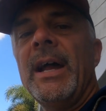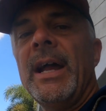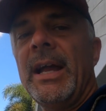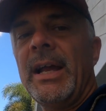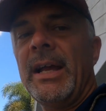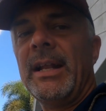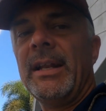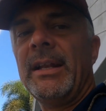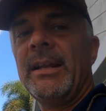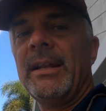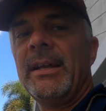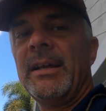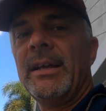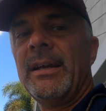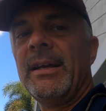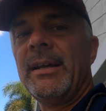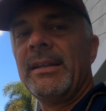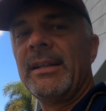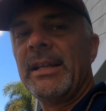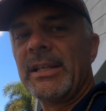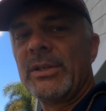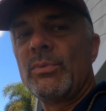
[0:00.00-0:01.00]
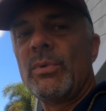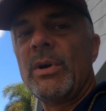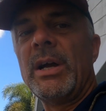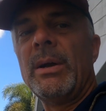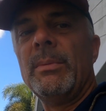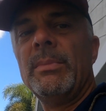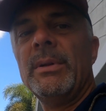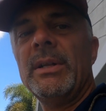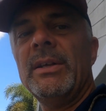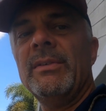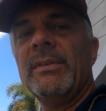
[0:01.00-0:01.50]
and uh, that's why
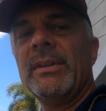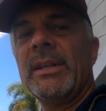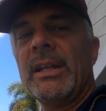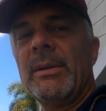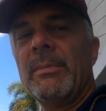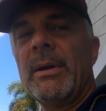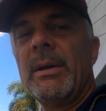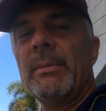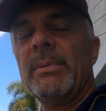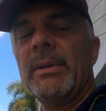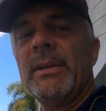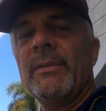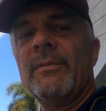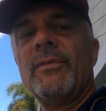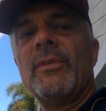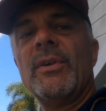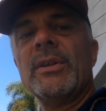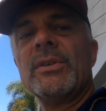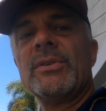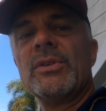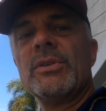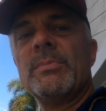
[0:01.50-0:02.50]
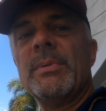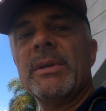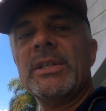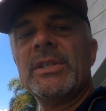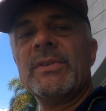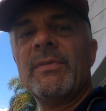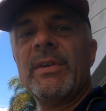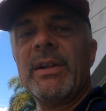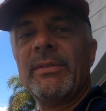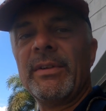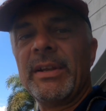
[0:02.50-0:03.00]
I'm believing that it might be the front
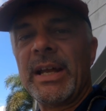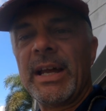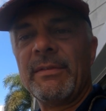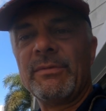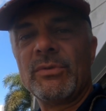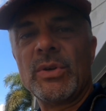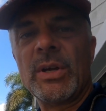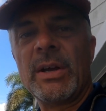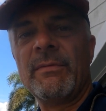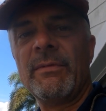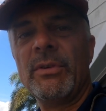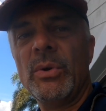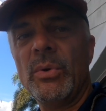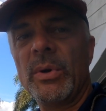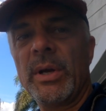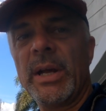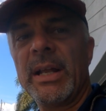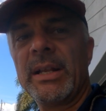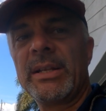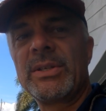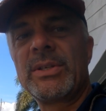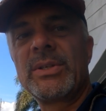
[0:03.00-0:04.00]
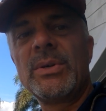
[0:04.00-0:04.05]
suspension that I have to have a look at.